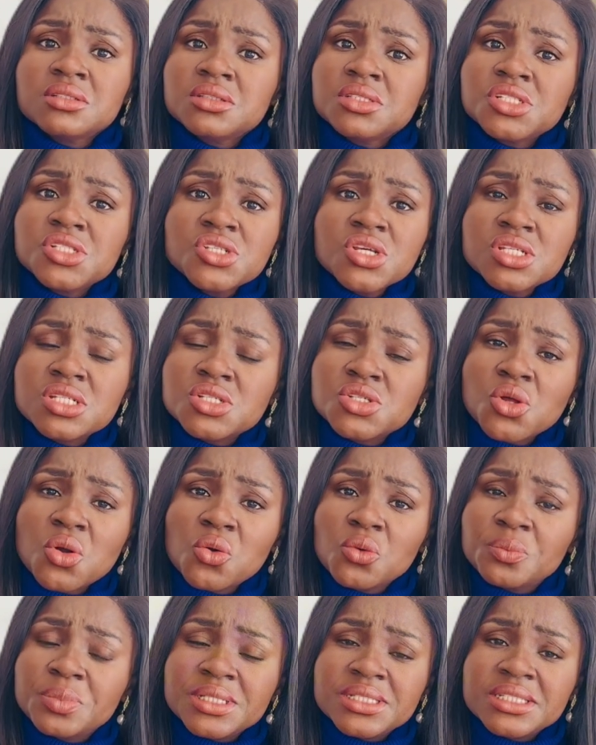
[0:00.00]
Jesus did not
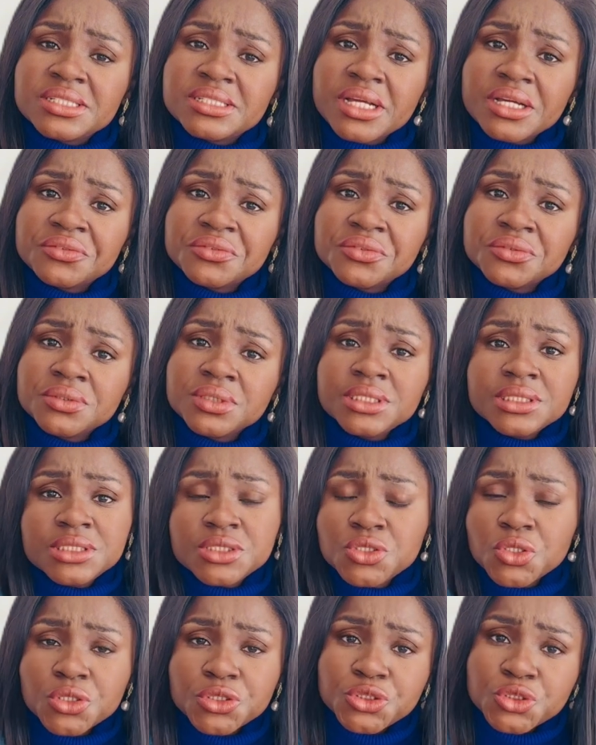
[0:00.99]
obey the devil. He did
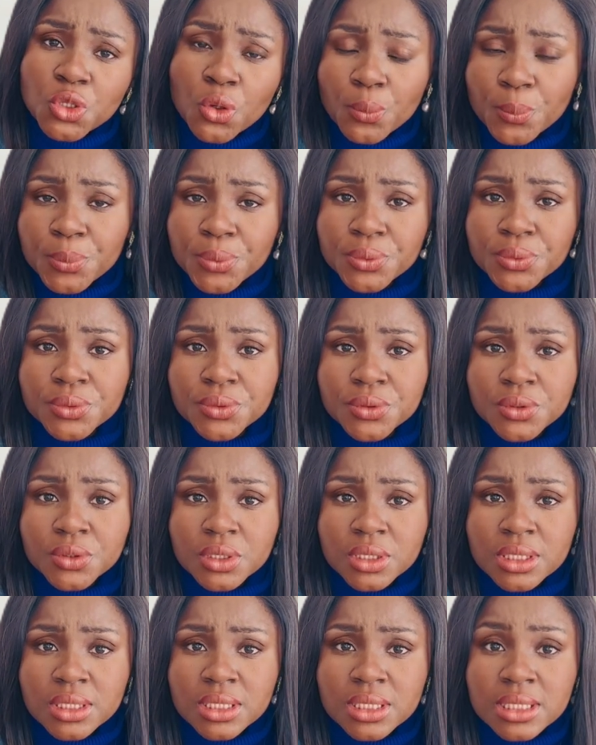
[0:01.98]
not jump.
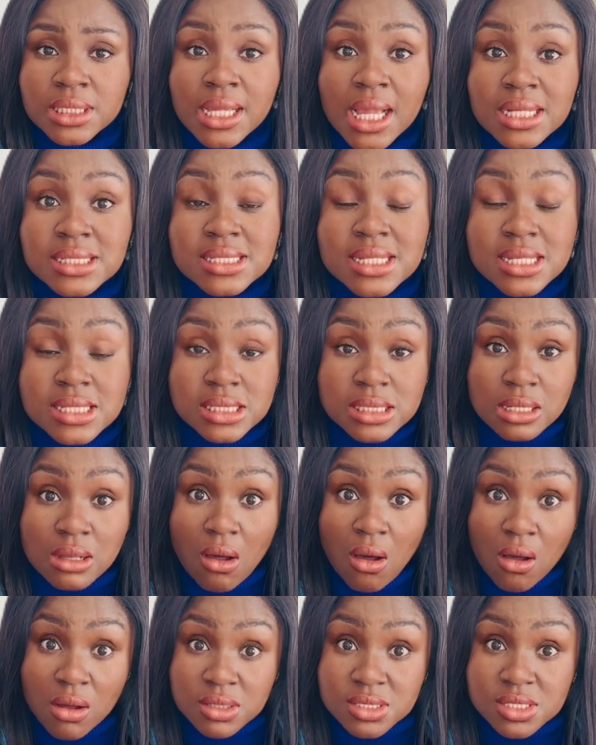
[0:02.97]
Yet he's
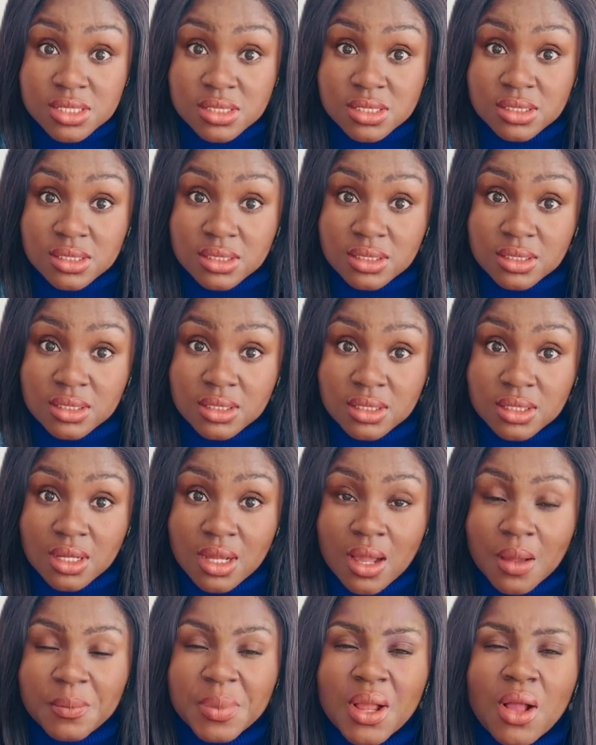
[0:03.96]
God.
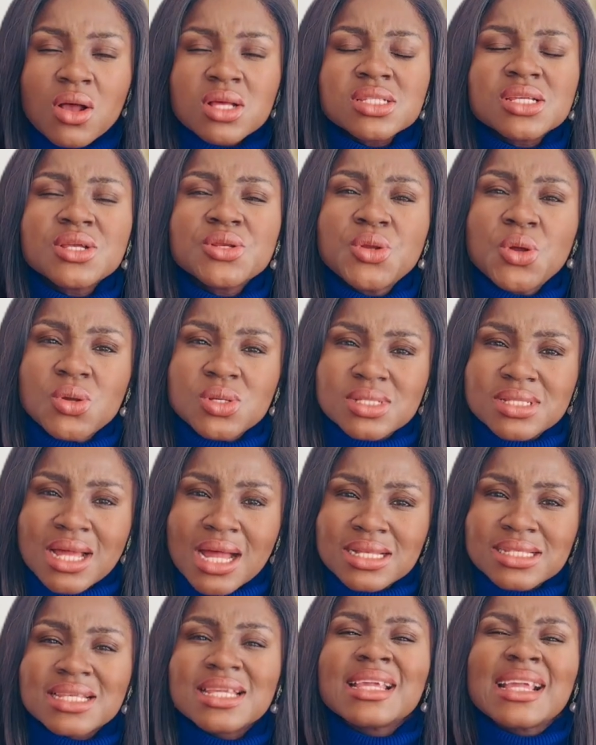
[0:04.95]
Because he knows
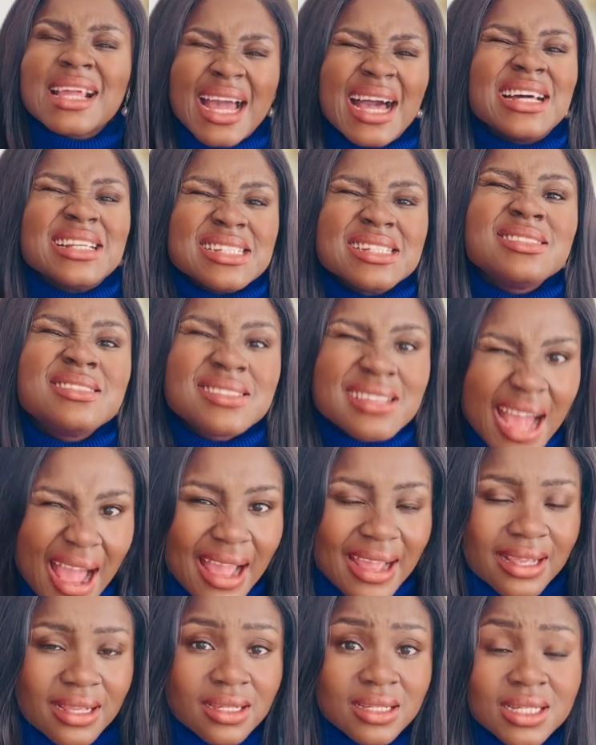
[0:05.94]
that he can
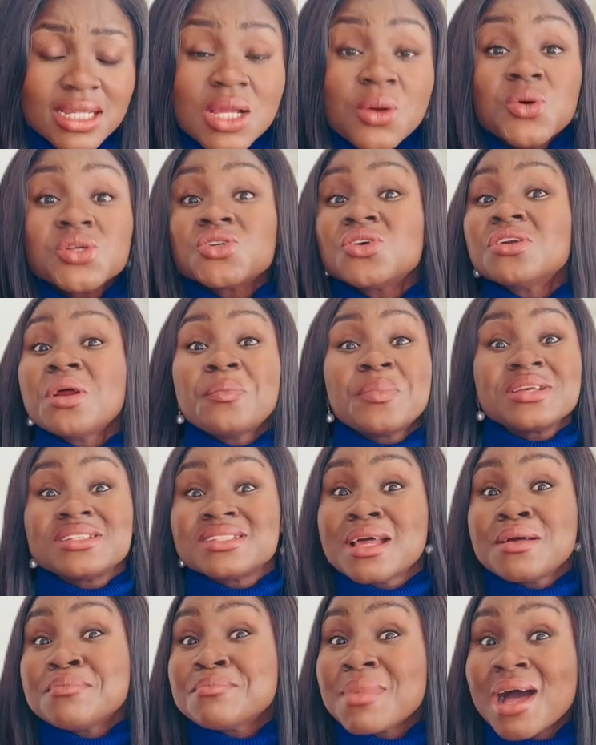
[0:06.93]
die. He was
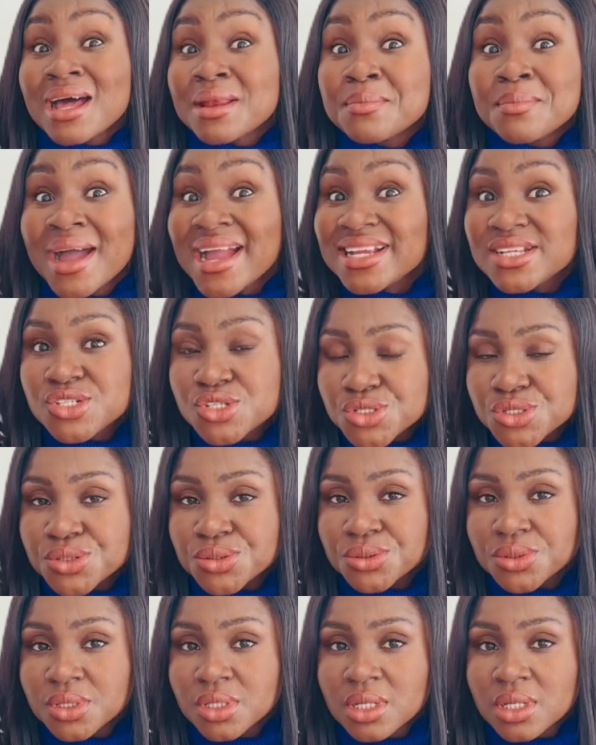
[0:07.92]
100% man, mind you.